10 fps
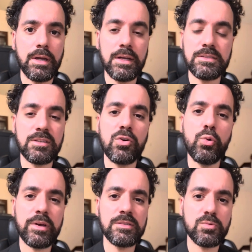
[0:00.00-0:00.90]
It is the
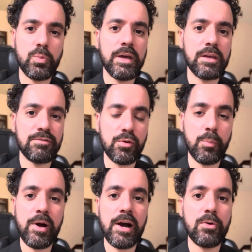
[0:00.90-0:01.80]
quickest way for
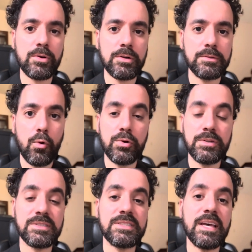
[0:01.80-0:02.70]
power, or
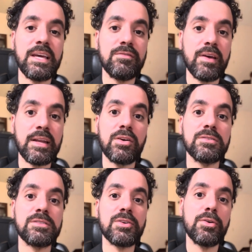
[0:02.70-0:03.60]
to save and
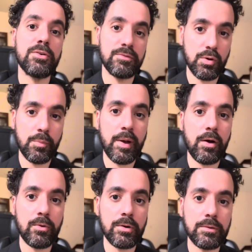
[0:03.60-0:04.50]
conserve your
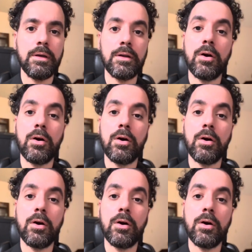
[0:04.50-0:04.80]
power. And